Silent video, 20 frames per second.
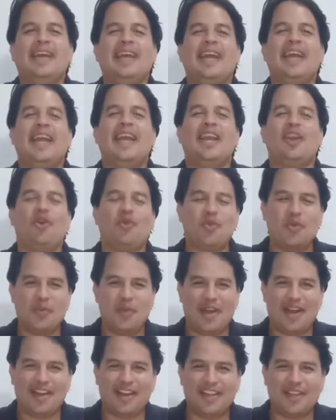Hello
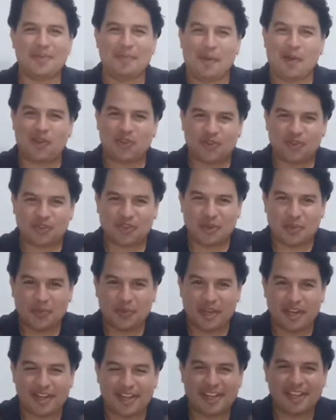everybody, Marcos
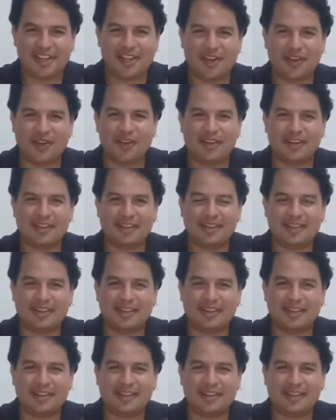Cabrera here.